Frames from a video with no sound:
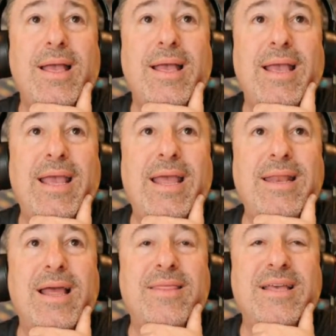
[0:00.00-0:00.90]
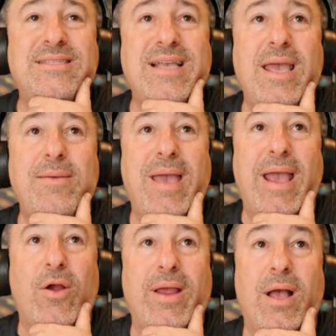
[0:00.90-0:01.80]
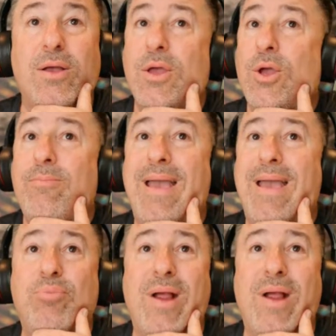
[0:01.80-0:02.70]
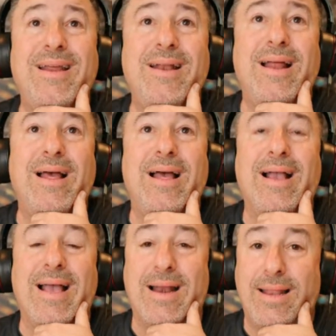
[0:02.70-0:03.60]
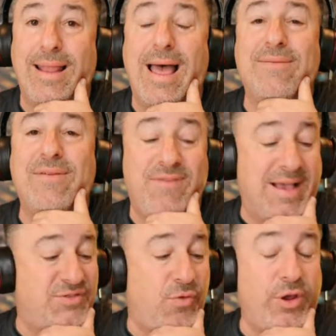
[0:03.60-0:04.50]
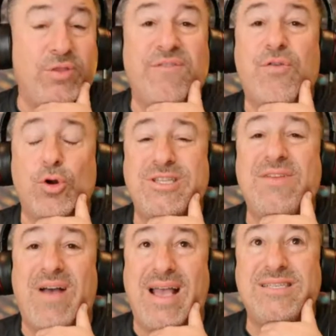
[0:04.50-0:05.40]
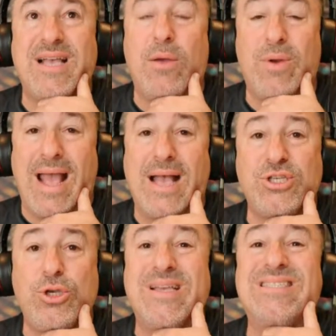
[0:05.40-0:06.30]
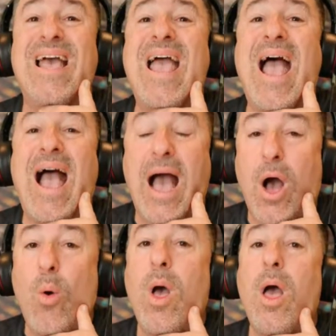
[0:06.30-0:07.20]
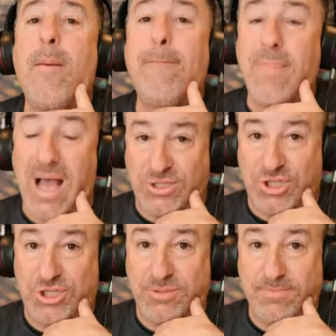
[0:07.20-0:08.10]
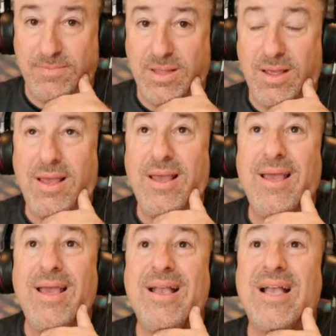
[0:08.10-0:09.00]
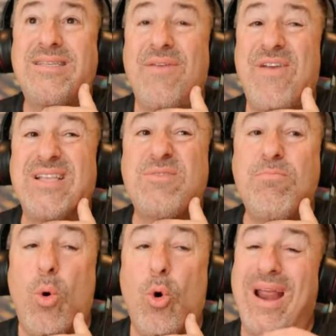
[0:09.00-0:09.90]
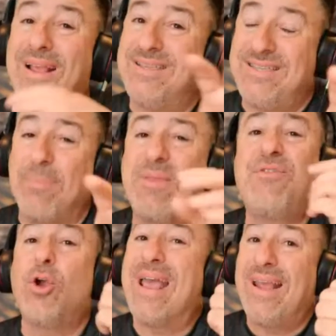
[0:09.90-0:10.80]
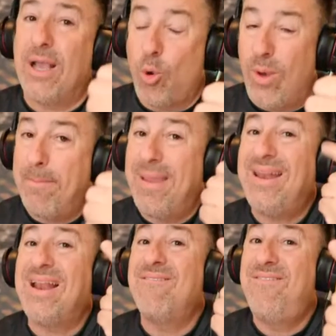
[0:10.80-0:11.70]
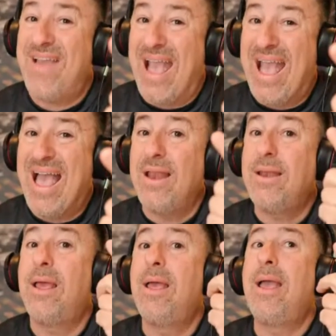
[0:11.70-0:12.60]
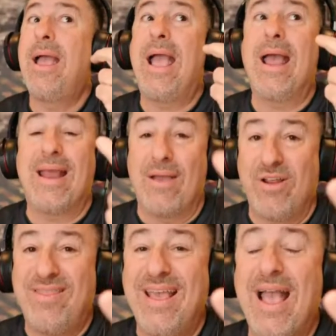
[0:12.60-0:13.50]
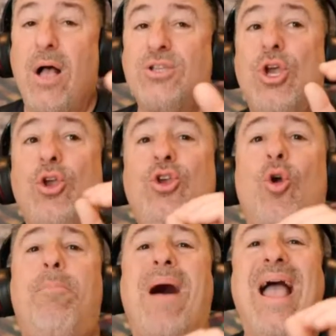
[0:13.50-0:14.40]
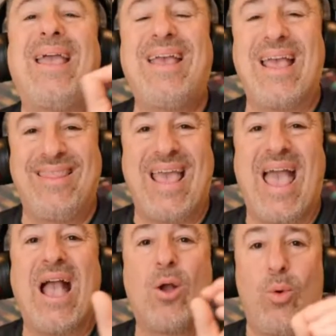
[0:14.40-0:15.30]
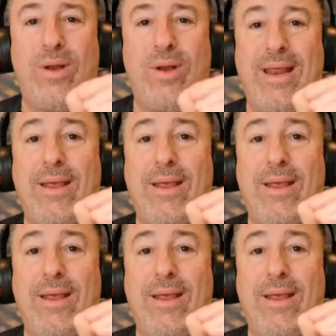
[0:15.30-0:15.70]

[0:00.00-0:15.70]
in the same area. Man, Brandon, I got a lot of advice for you. The first advice I would ask you is how much? Because if it's more, except if you're getting equipment, van, and everything else, you're buying the equity,